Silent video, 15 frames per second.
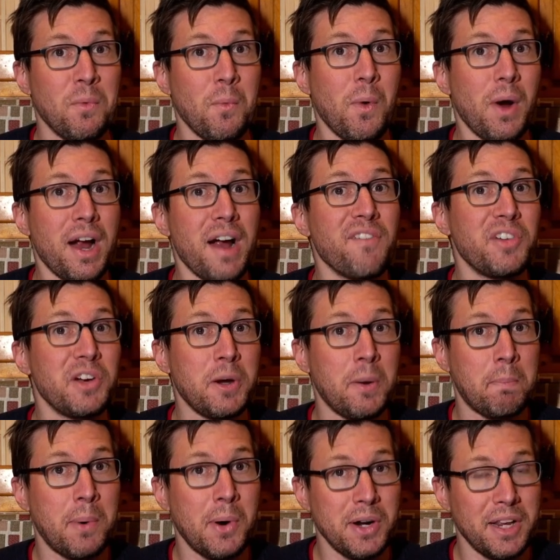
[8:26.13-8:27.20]
wherever you're
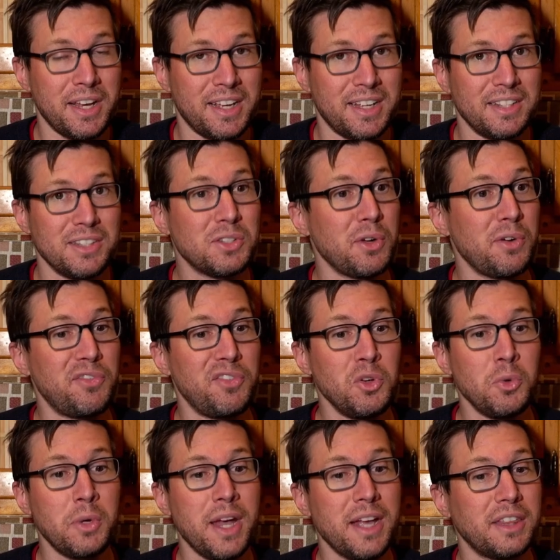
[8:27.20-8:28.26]
putting it. So if
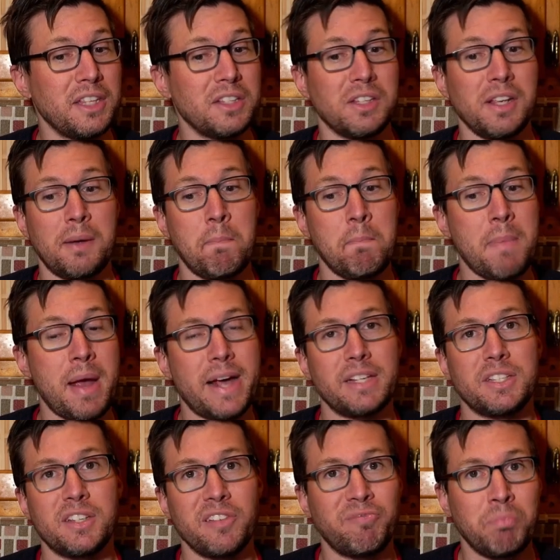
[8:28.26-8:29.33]
you get this like
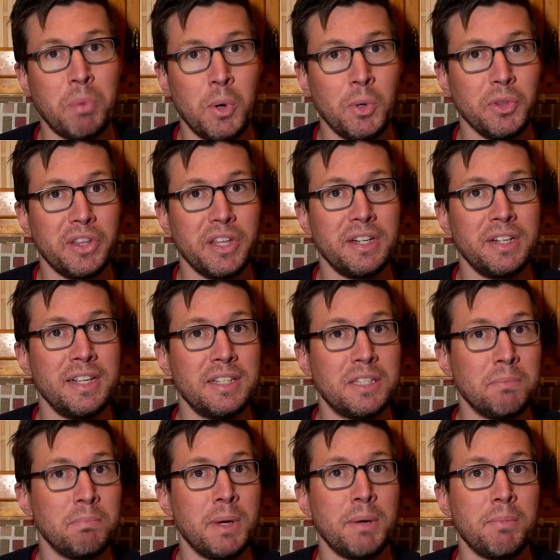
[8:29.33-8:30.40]
massive bolt that needs
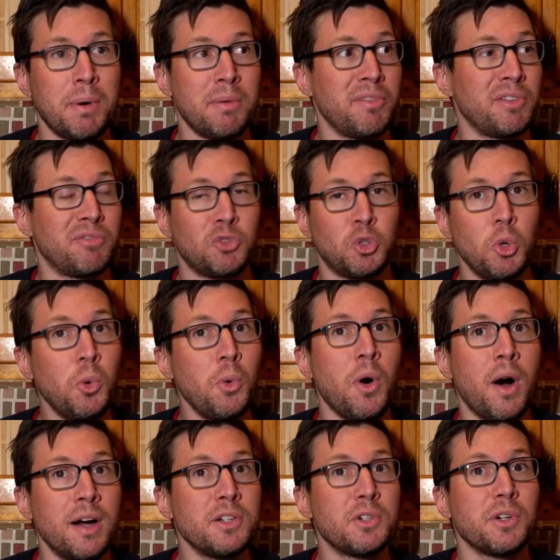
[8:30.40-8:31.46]
a minimum of
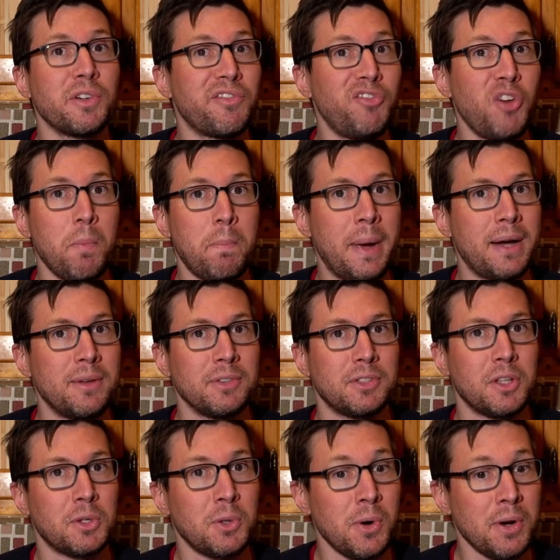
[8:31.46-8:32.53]
200 foot pounds
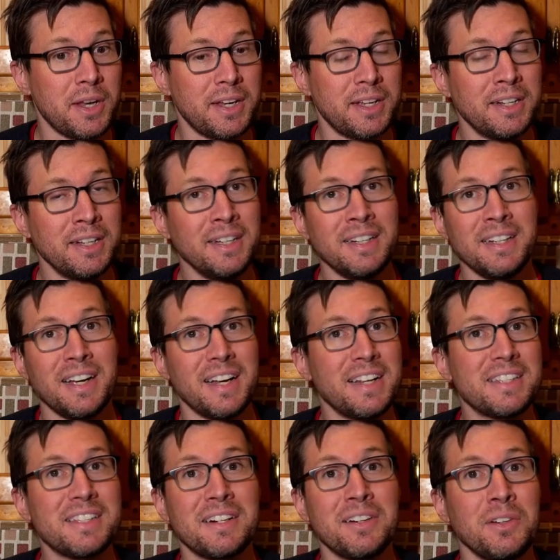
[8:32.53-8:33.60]
to torque it, and
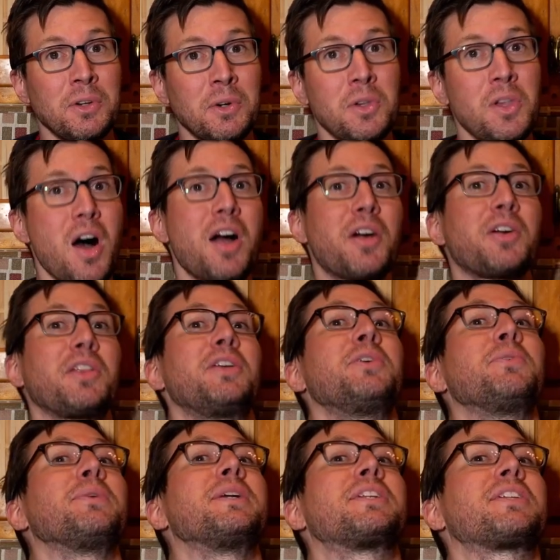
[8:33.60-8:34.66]
it's in a little locker that
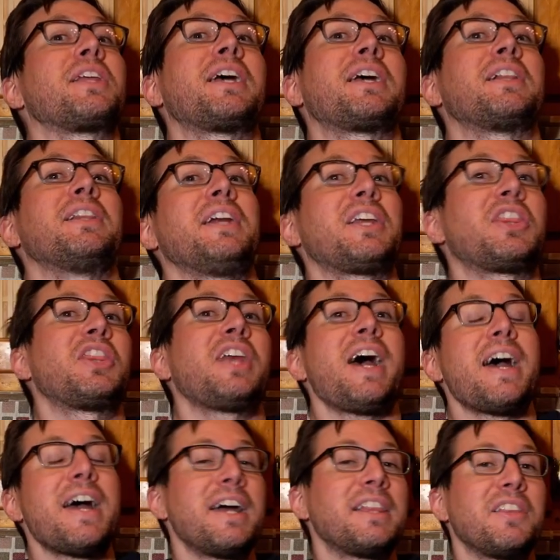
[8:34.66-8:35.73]
you reach like like
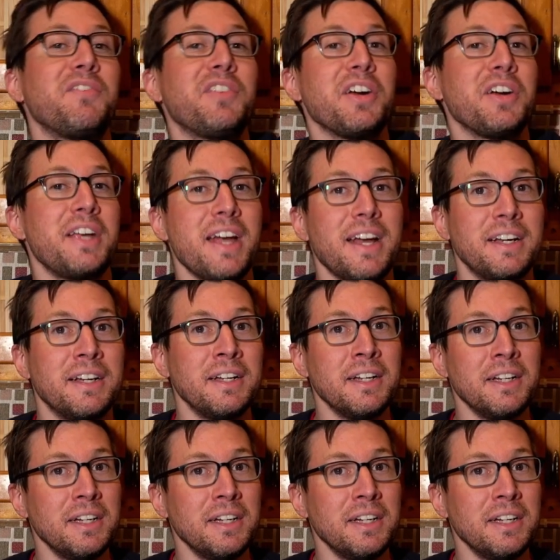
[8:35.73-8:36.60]
that at the very end,